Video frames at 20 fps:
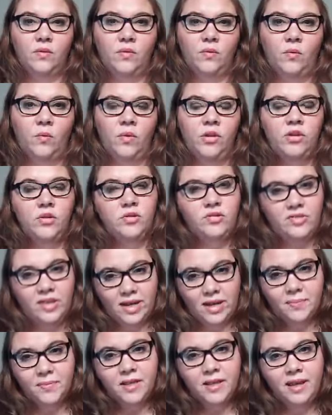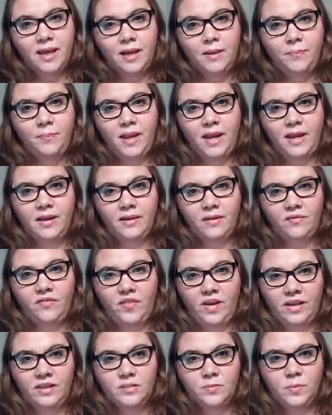when you set up the campaign in
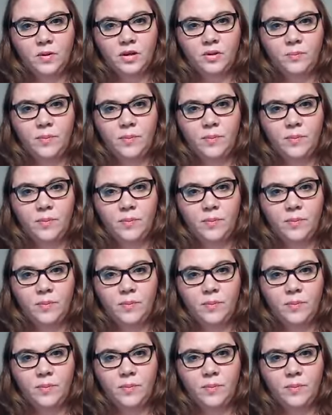Facebook,